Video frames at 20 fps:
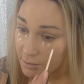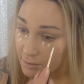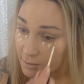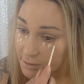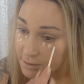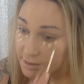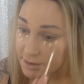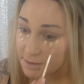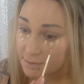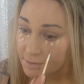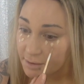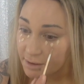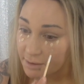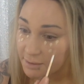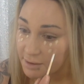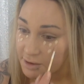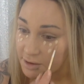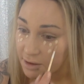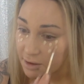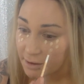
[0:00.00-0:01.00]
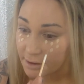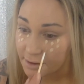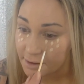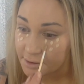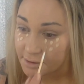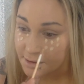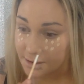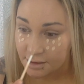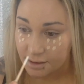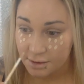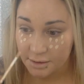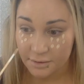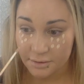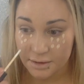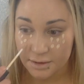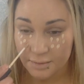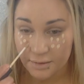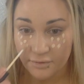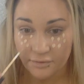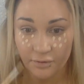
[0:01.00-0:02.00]
This is pretty much all I used to
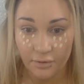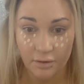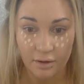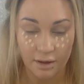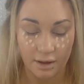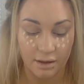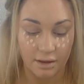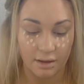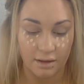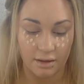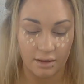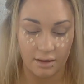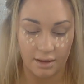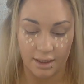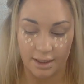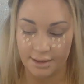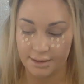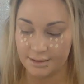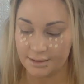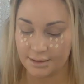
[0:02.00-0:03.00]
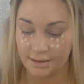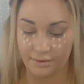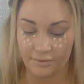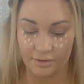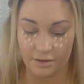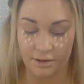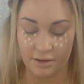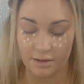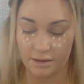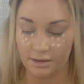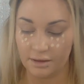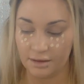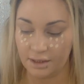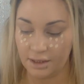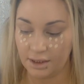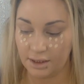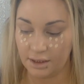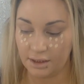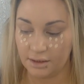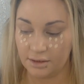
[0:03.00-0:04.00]
use before I discovered
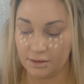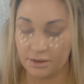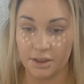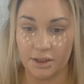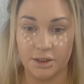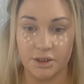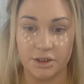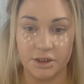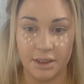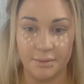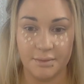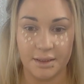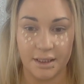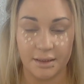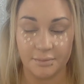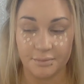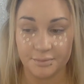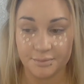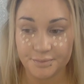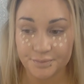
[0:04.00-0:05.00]
the Tarte Shape Tape.